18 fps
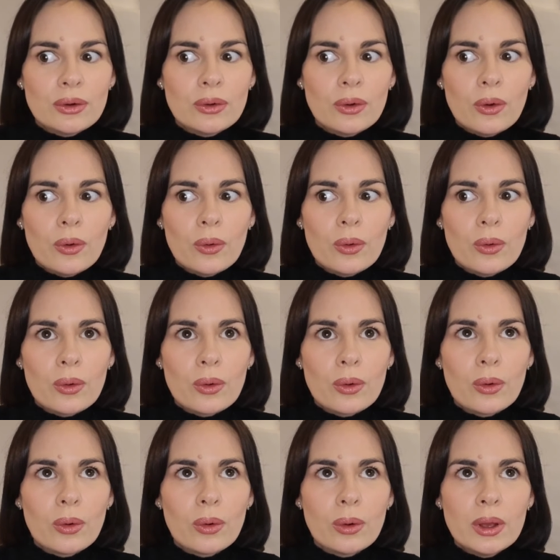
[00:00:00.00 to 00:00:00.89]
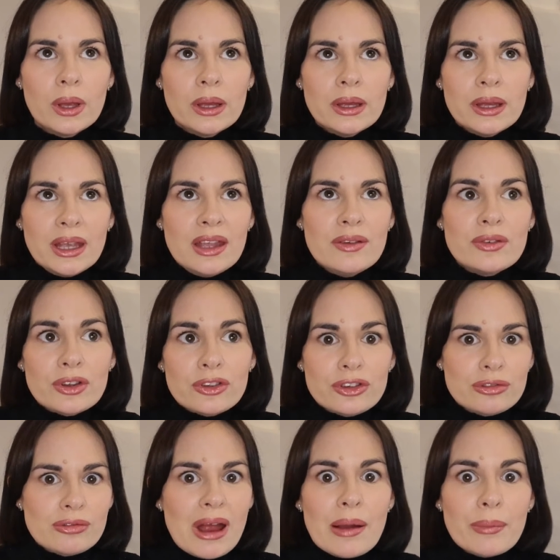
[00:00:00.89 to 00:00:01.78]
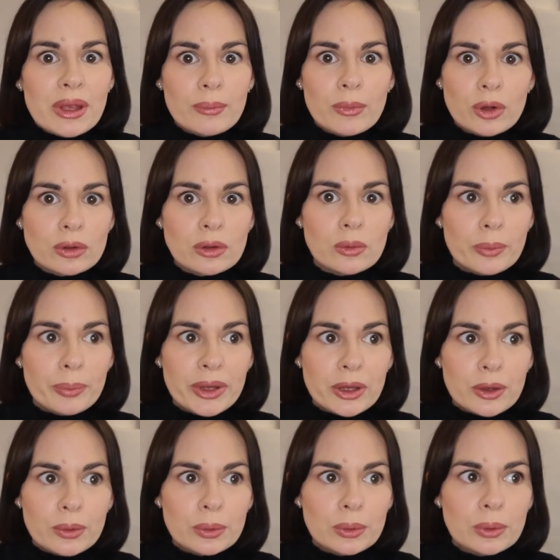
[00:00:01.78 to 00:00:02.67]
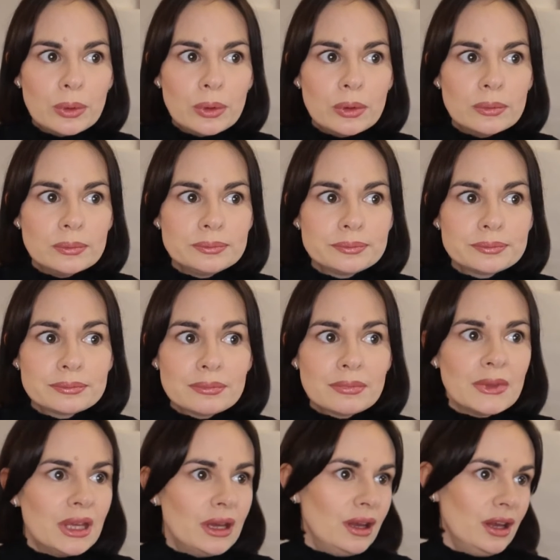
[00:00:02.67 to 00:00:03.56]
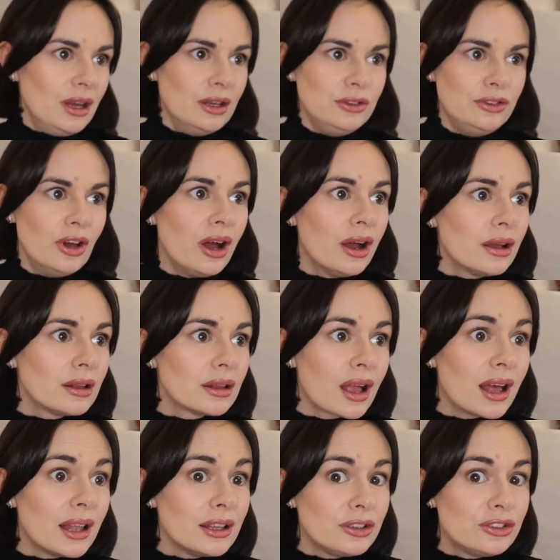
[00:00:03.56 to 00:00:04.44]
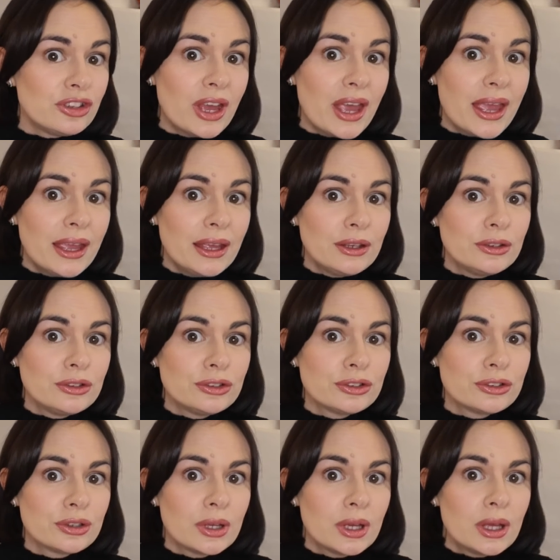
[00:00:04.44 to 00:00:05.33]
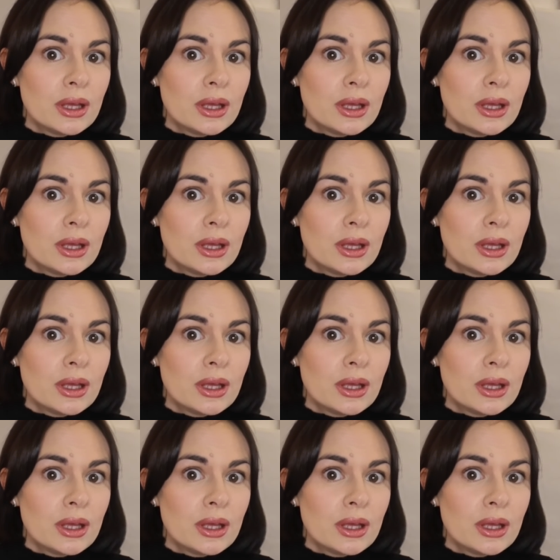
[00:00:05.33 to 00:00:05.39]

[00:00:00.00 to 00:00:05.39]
or even a ceramic model would be cool, a dial color change.